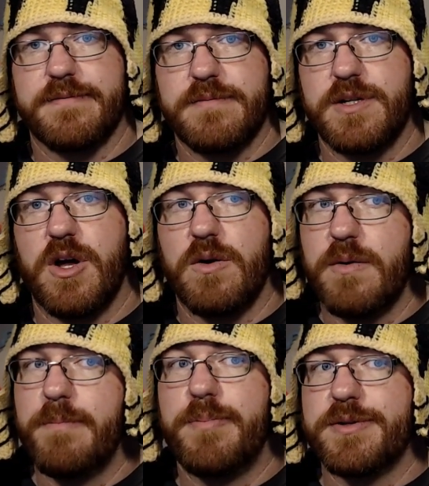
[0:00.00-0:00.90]
you know,
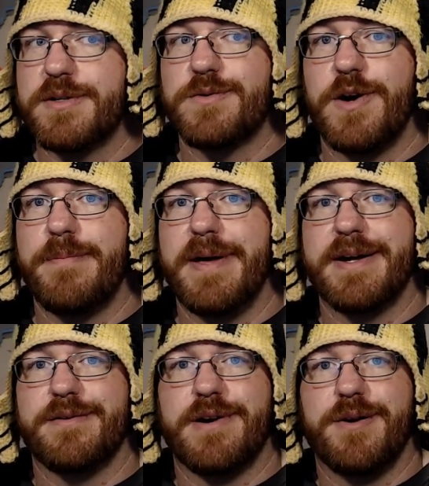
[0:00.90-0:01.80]
put the square peg
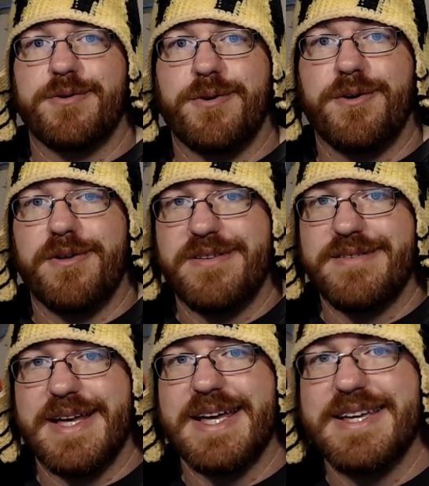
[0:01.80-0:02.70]
in the round hole.
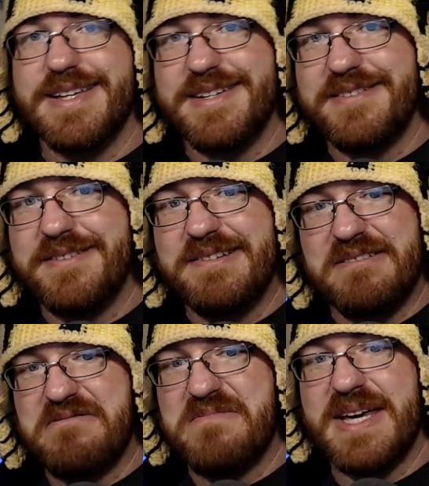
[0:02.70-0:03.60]

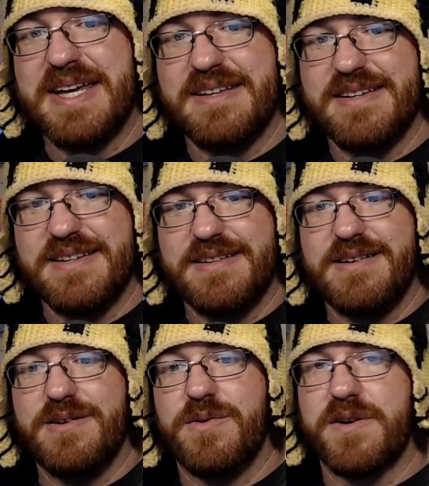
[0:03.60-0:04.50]

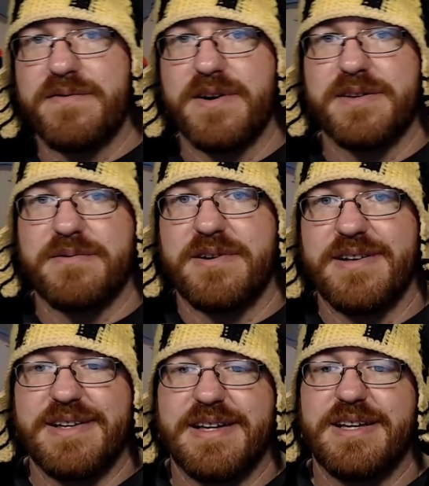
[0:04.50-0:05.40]
It'll work for this one.
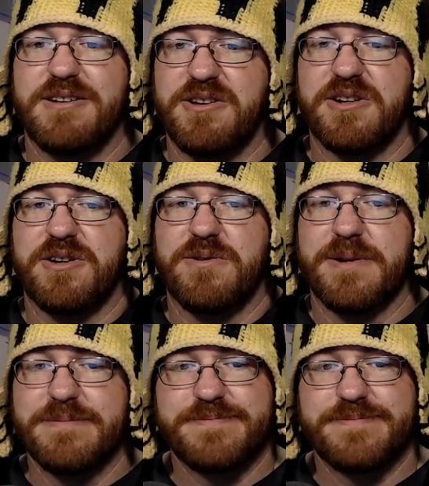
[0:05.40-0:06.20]
You could do it.